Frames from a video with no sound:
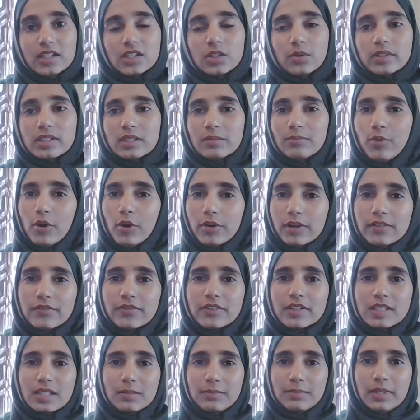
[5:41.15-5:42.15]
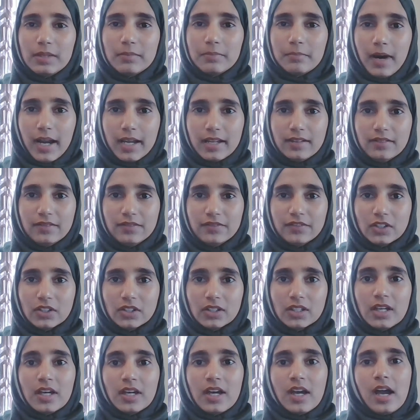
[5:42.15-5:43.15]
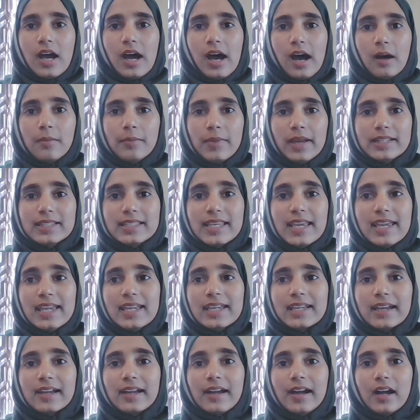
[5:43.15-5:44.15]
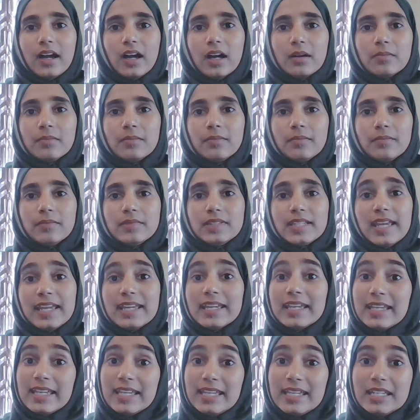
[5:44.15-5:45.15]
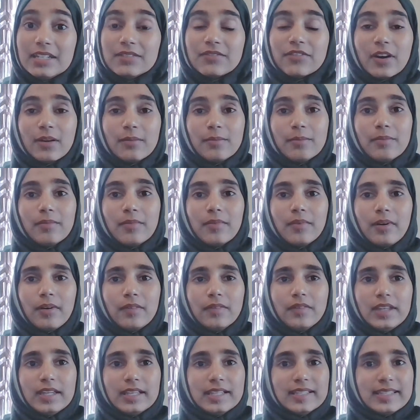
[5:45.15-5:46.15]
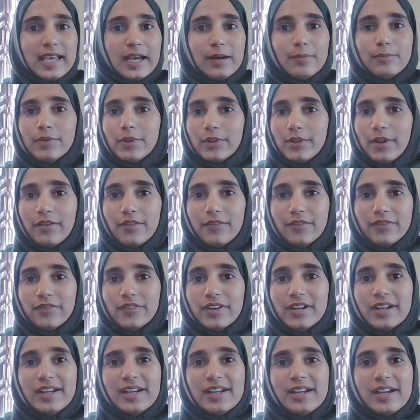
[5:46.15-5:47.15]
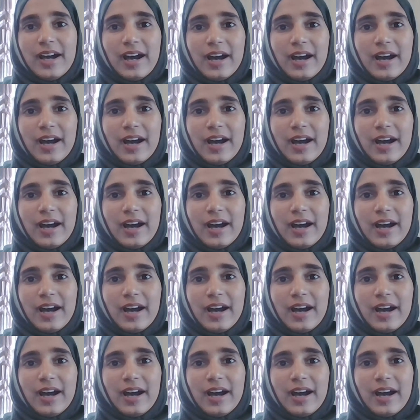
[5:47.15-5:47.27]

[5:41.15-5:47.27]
And so it's important for us to be mindful um, and take, um, take heed from the example of